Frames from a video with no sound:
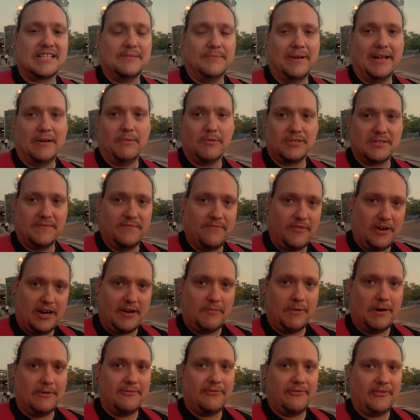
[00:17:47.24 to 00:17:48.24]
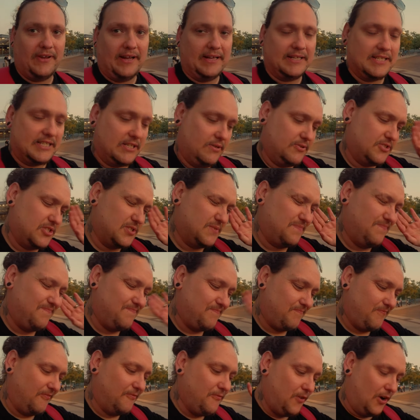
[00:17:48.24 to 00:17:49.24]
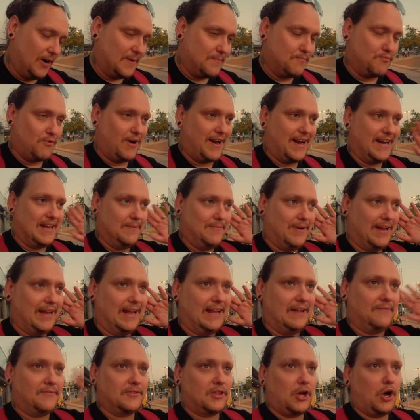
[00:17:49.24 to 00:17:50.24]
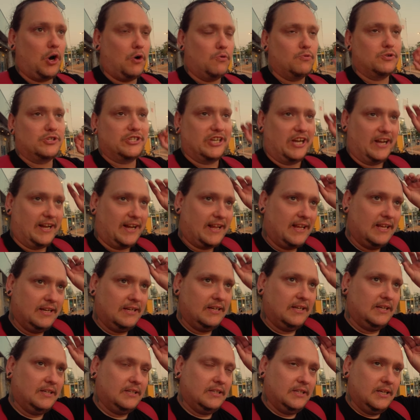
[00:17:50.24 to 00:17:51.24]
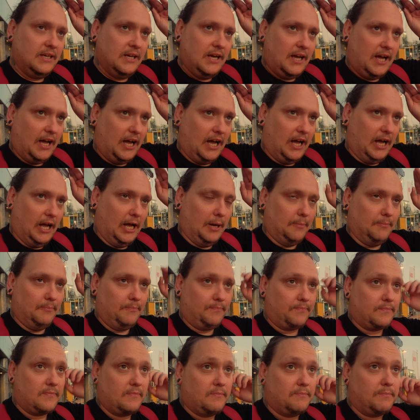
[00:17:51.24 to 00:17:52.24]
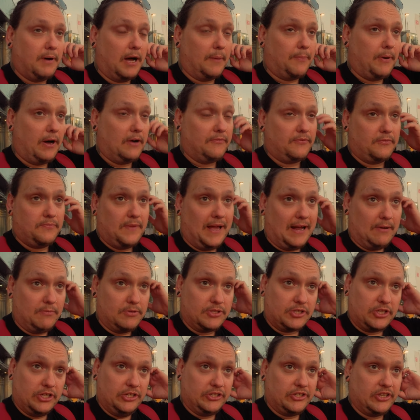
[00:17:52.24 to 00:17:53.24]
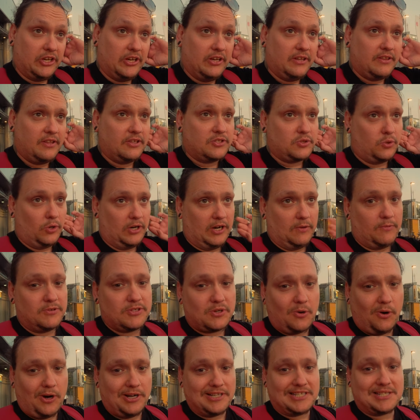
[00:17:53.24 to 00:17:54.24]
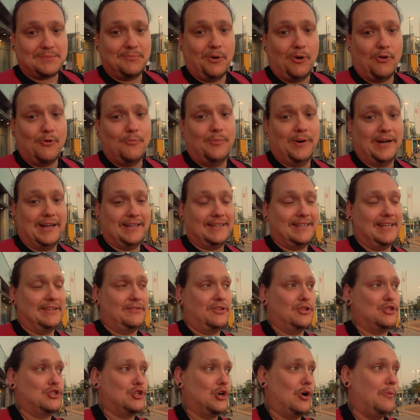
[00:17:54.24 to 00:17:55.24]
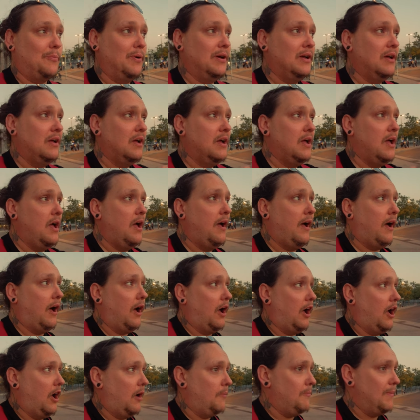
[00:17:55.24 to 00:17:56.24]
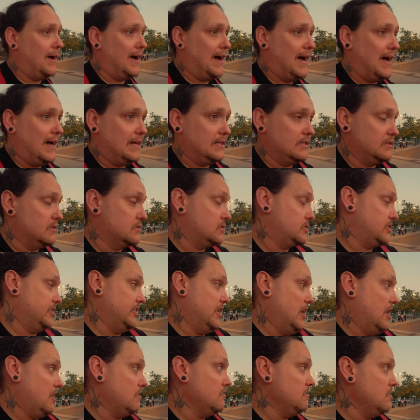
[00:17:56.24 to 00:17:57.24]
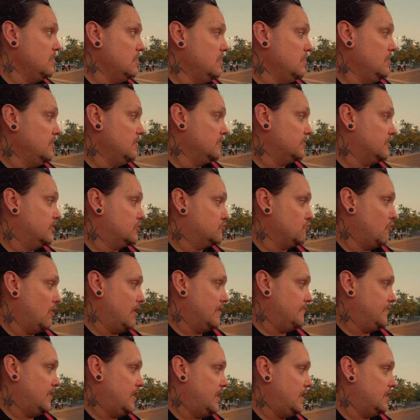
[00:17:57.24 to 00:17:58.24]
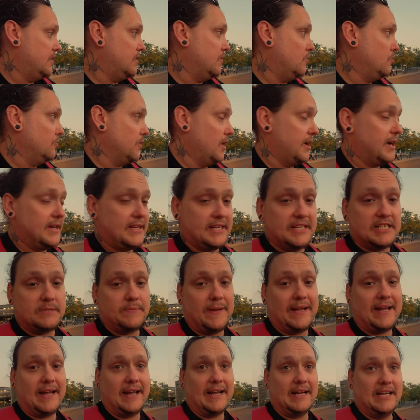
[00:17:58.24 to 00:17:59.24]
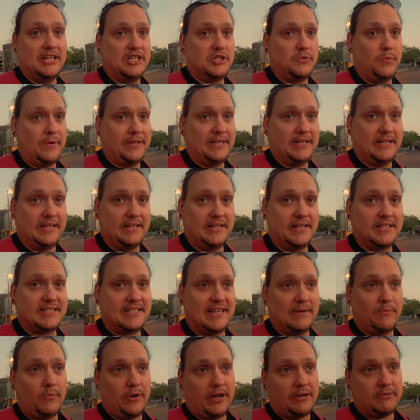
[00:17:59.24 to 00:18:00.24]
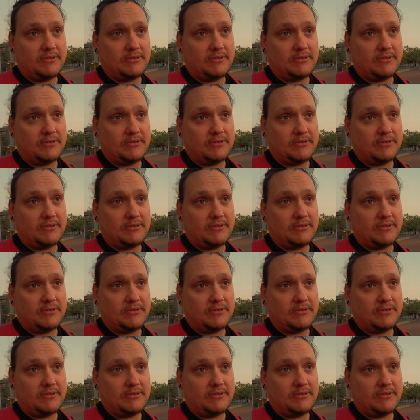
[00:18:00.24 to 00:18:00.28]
to me wasn't very well fitted, so it's just vibrating in my ear for the whole journey. But apart from that, it was good. The toilet was quite small, but it did the job. And you know, the driver, although he didn't speak English, we did understand what